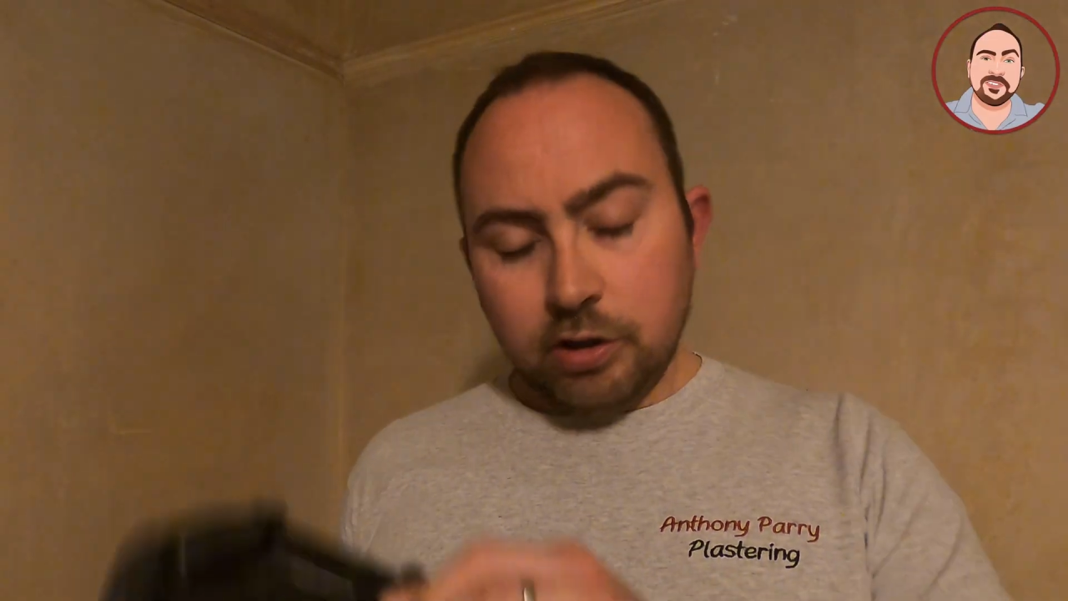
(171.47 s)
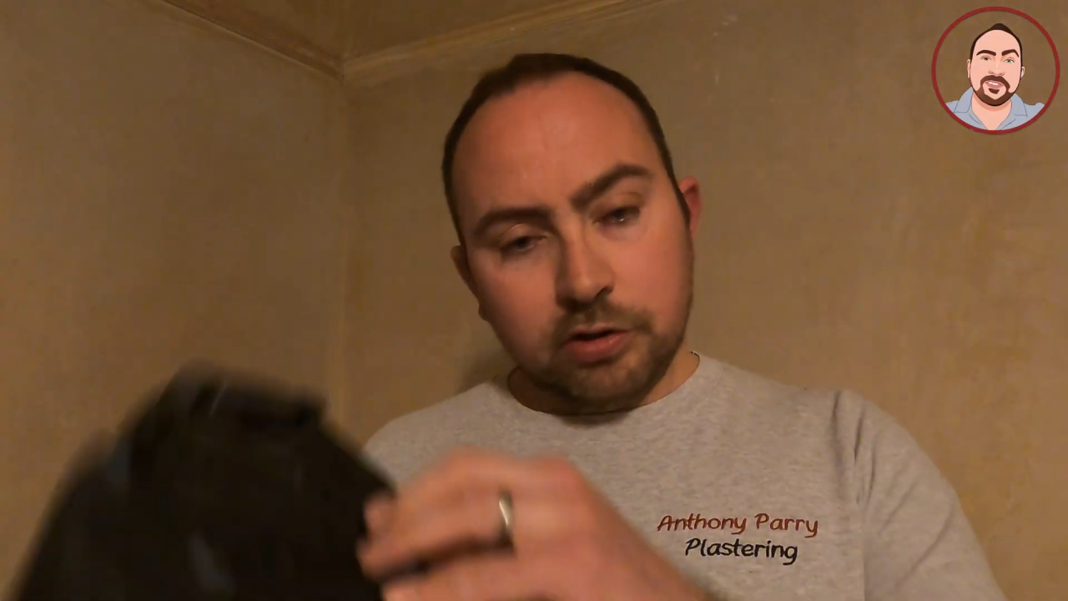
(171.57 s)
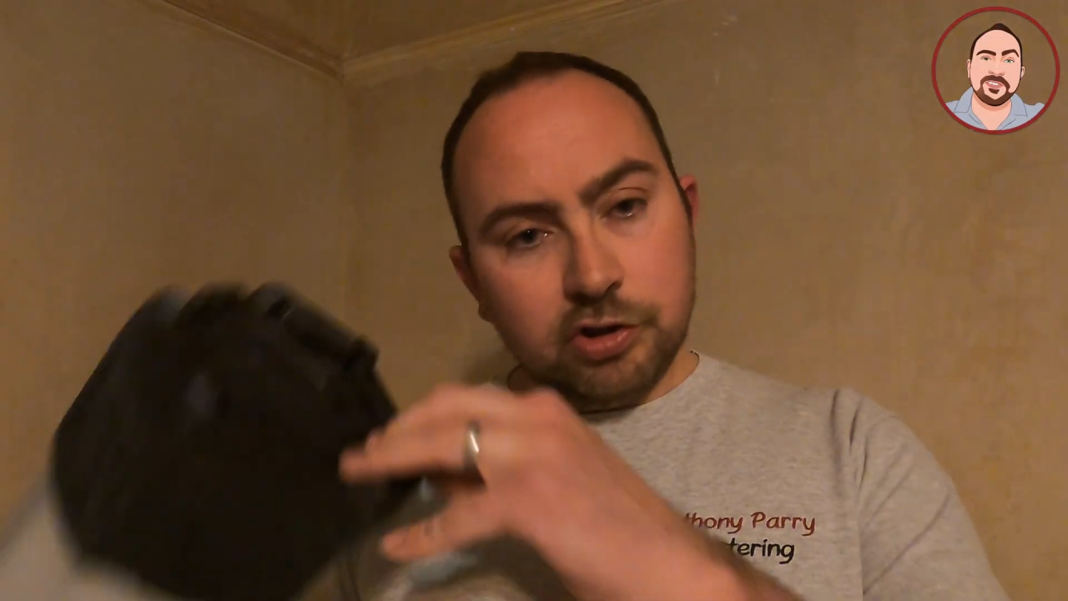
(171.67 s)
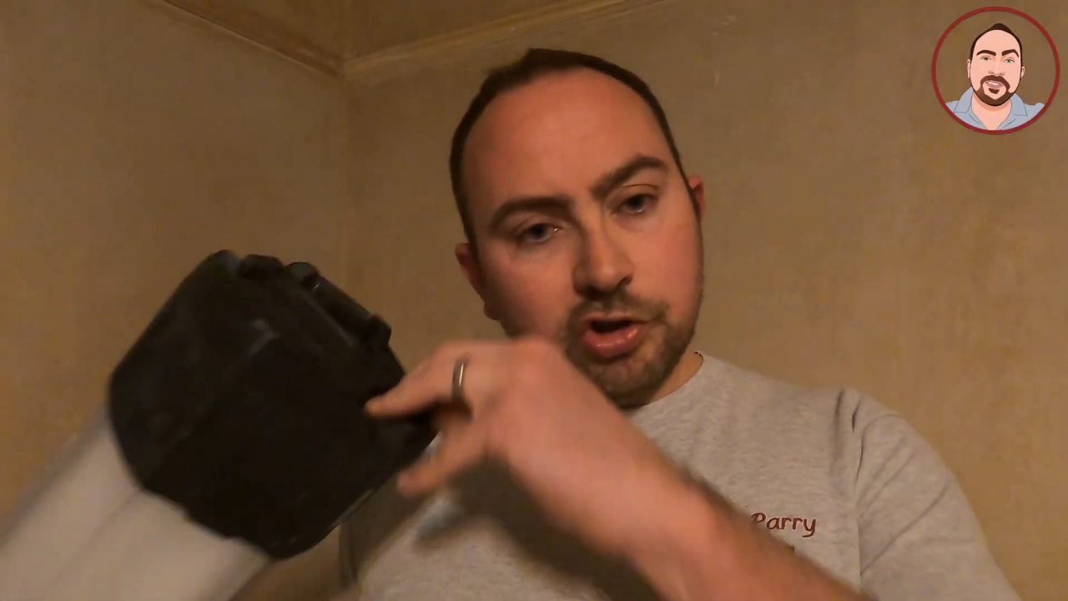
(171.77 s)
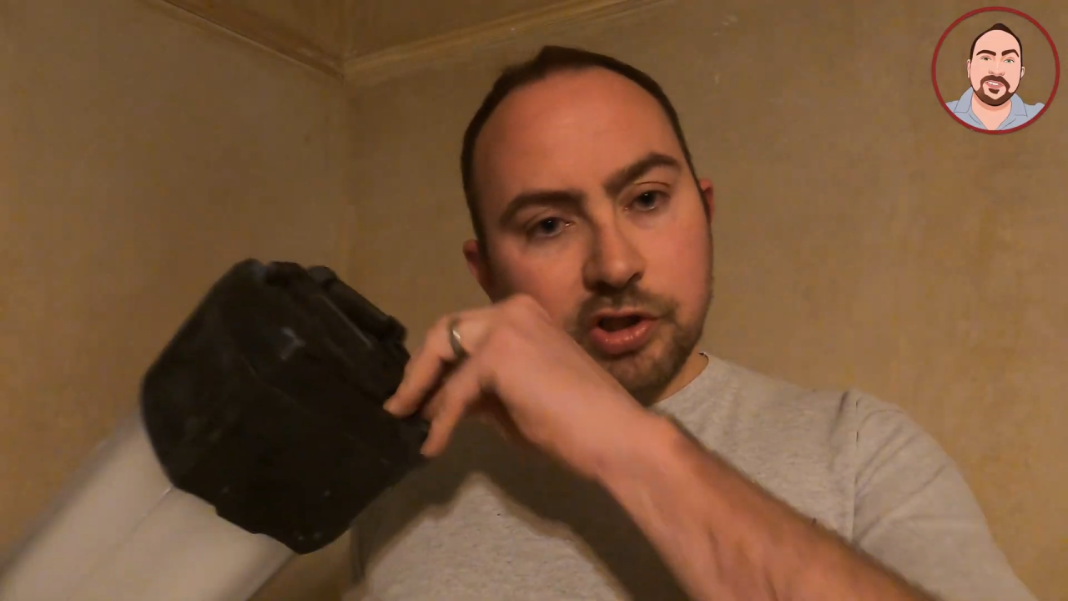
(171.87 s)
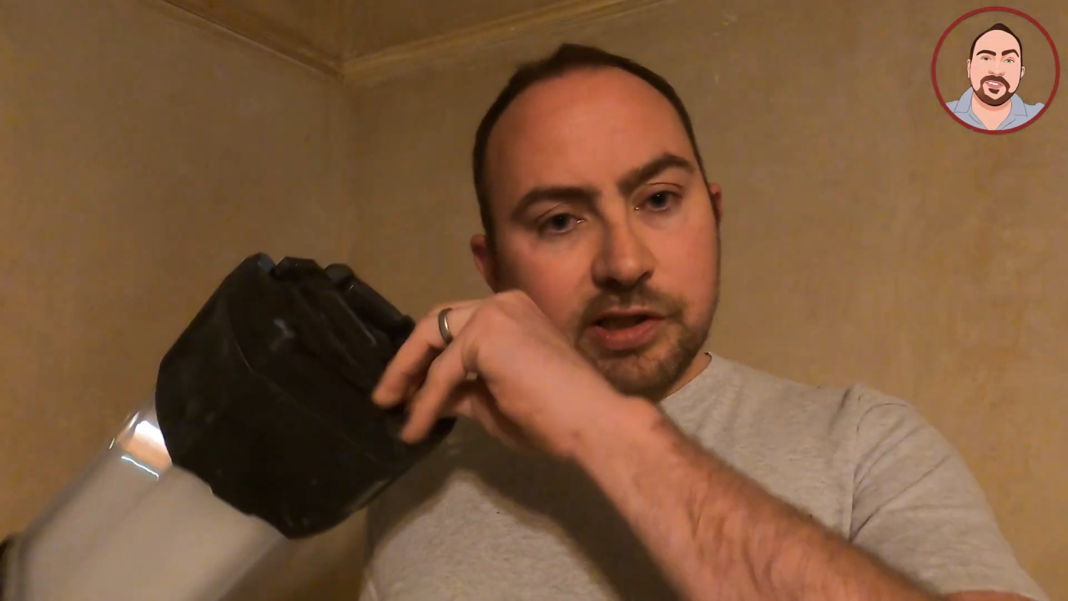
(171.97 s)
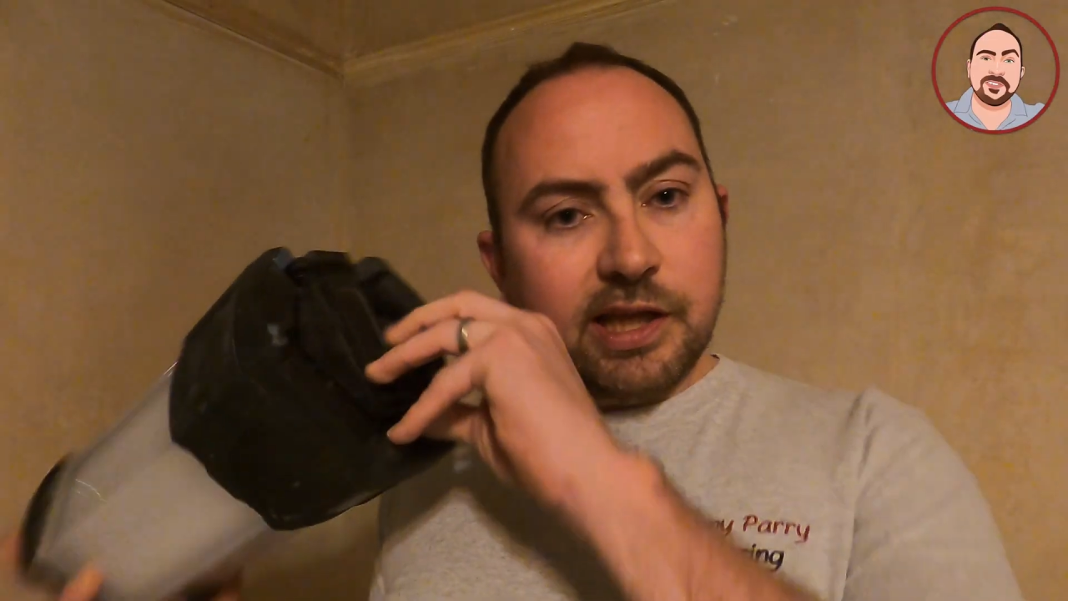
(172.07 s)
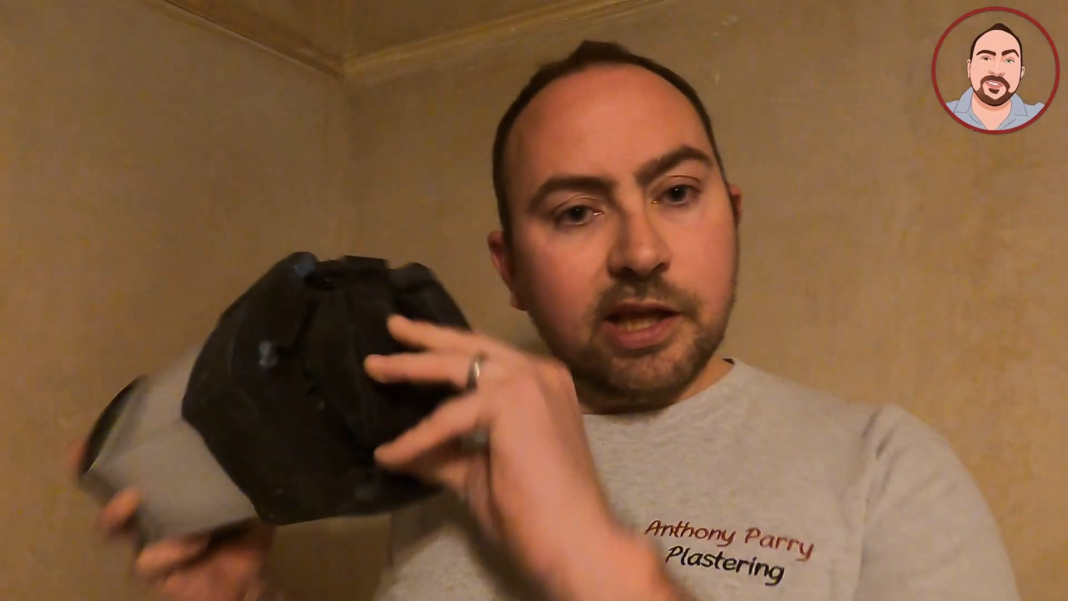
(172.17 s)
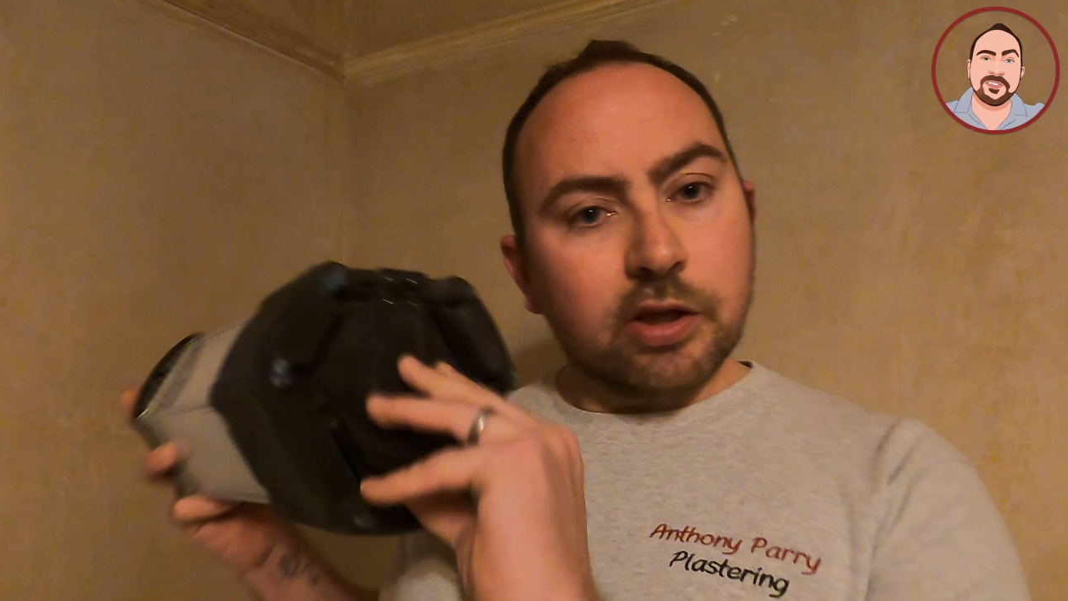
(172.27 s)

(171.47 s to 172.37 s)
that's just here